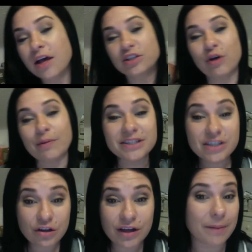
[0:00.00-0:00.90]
So I'm
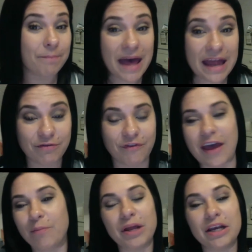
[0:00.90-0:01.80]
still going to
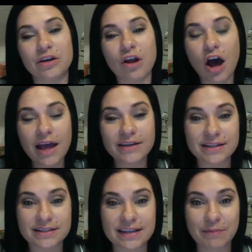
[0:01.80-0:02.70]
benefit, but not to
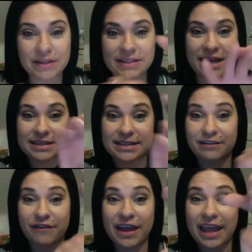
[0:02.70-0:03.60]
the same extent as
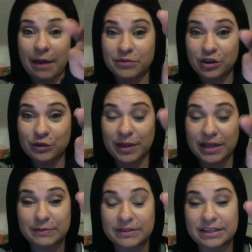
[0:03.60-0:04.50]
if I kept those
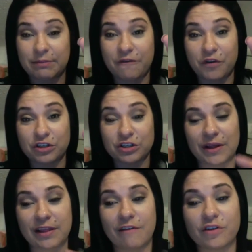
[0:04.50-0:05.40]
placements in my first
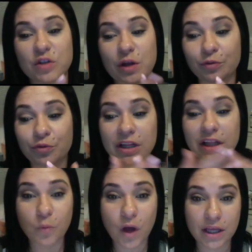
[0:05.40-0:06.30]
3 levels. So I
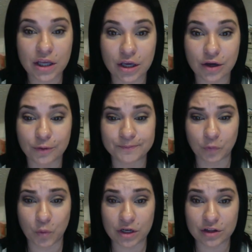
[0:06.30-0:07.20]
really want you,
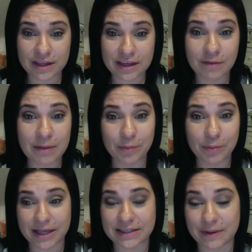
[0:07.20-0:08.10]
when you're thinking about
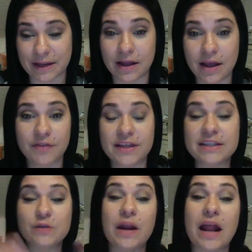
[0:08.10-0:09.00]
placement, this
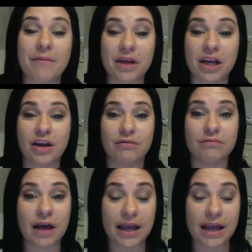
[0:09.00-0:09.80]
is what I'm going to do.